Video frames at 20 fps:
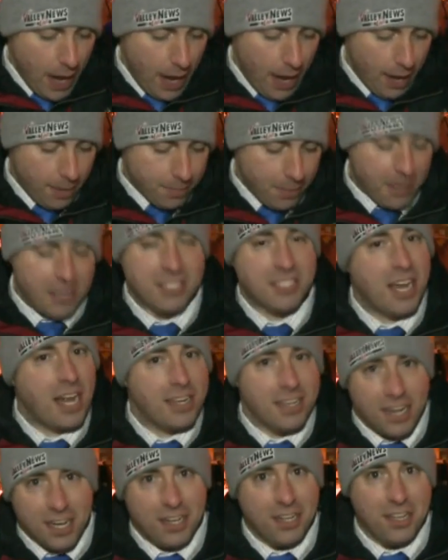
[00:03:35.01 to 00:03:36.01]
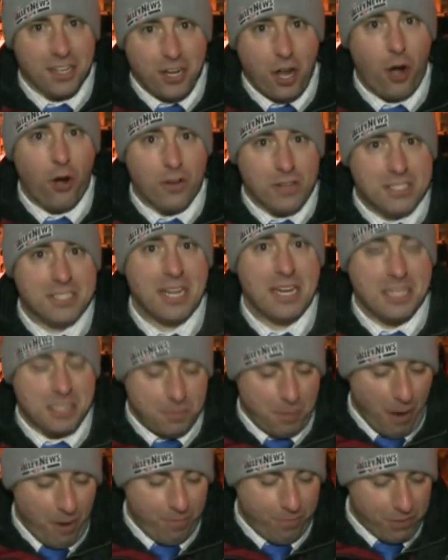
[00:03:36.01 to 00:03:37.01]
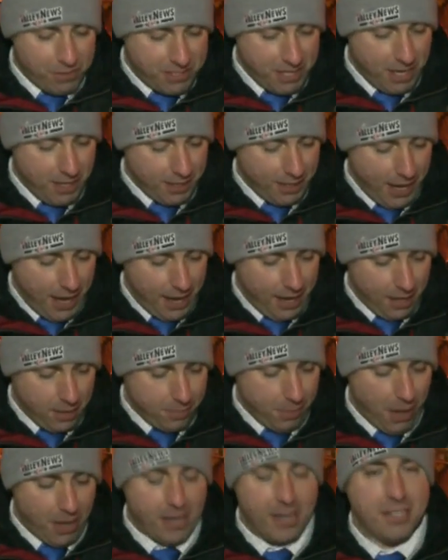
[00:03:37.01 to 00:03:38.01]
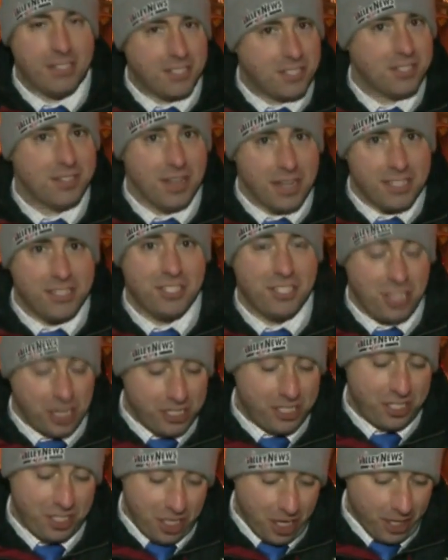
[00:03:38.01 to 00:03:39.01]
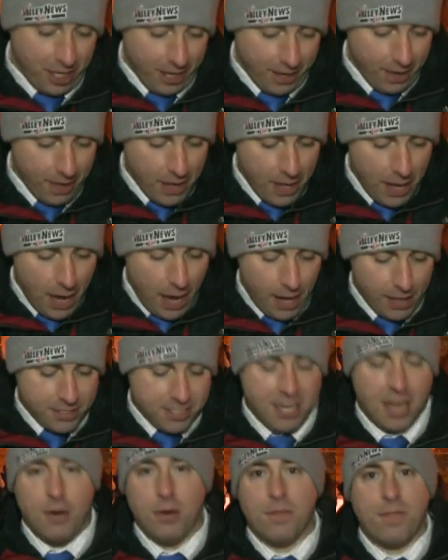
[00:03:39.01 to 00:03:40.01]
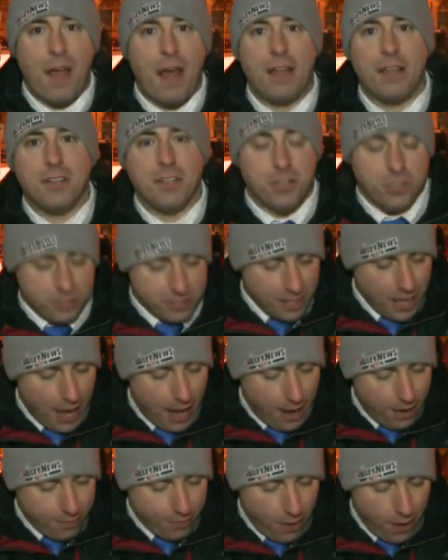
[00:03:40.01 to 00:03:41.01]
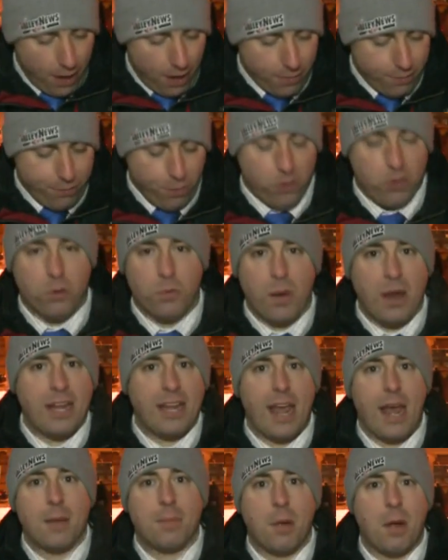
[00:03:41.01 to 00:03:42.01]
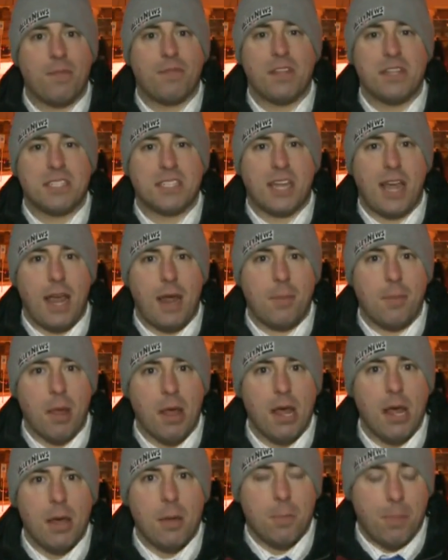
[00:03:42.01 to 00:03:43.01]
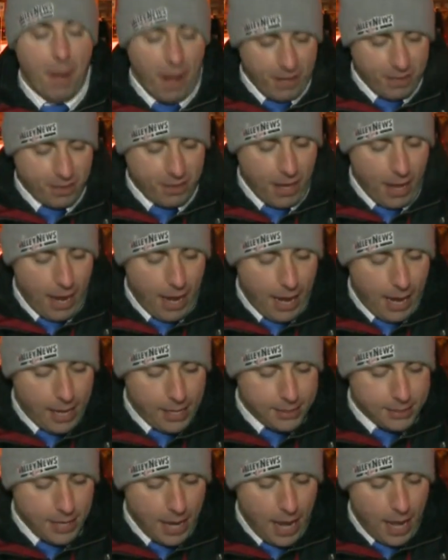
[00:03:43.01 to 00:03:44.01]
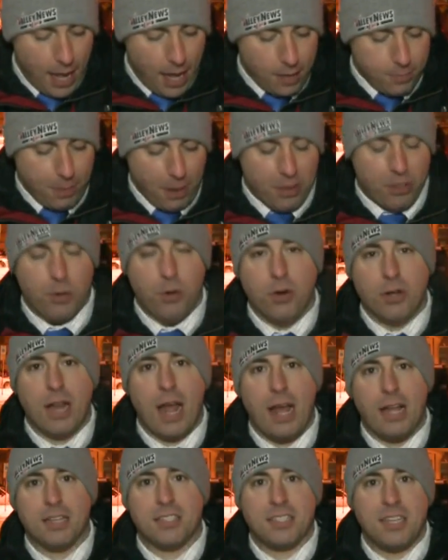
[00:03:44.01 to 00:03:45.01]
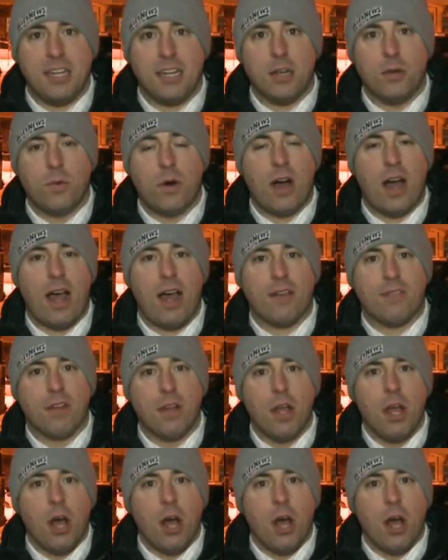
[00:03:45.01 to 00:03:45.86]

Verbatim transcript: Um, but it's not nearly the coldest that it's been for tailgating, but it's it's it's chilly. Uh, stay with Valley News Live uh, for the recap of this game. Beth and uh, Beth Hool and Alex Egan will have